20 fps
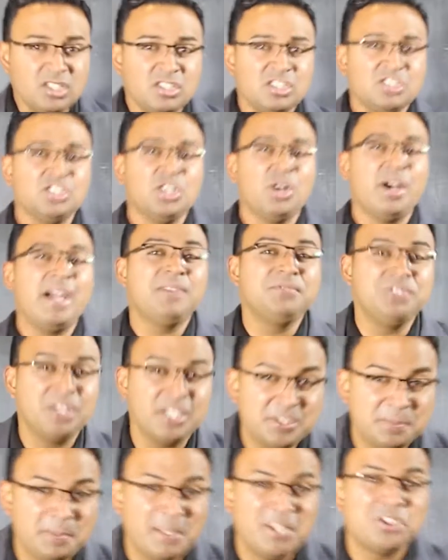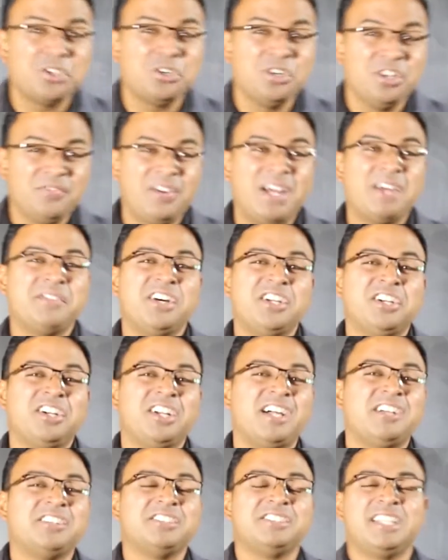So after I spent
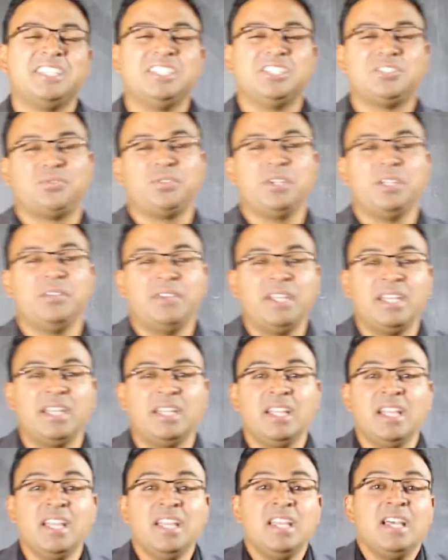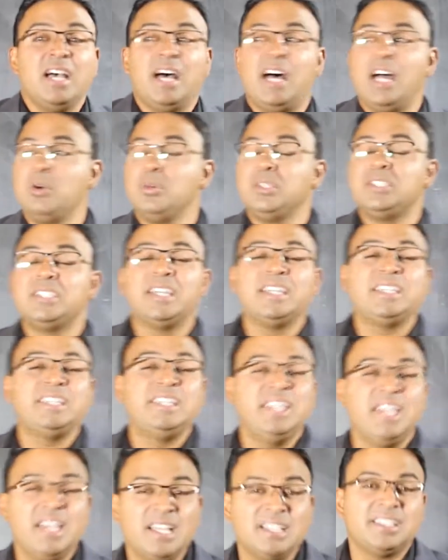$3,500 at this free event, I was like,
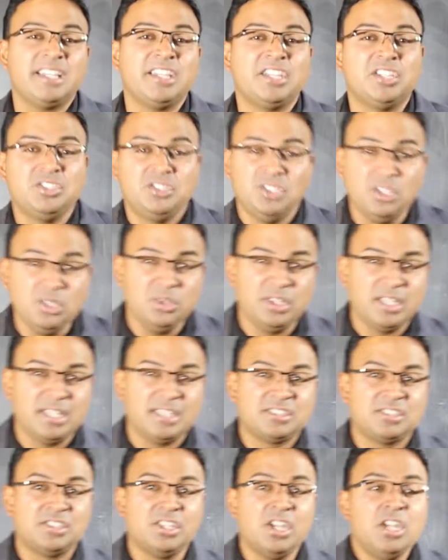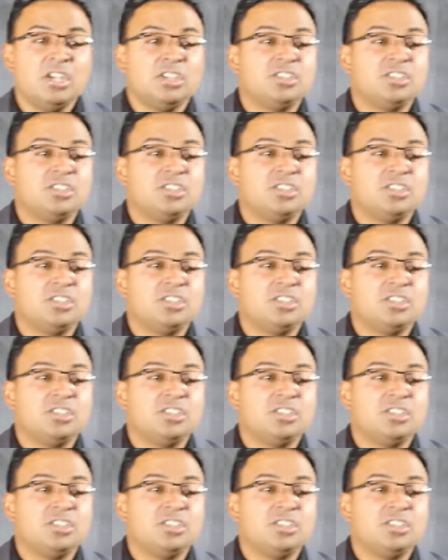yes, I could do this.